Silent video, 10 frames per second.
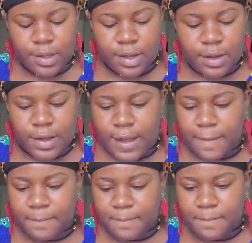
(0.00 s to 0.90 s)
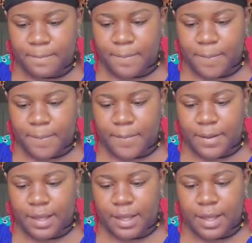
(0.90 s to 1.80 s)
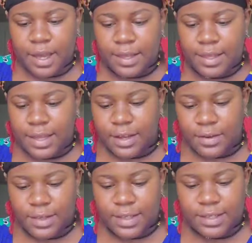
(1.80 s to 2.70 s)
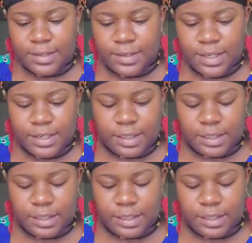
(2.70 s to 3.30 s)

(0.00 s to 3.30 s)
Okay, I think they go in this order.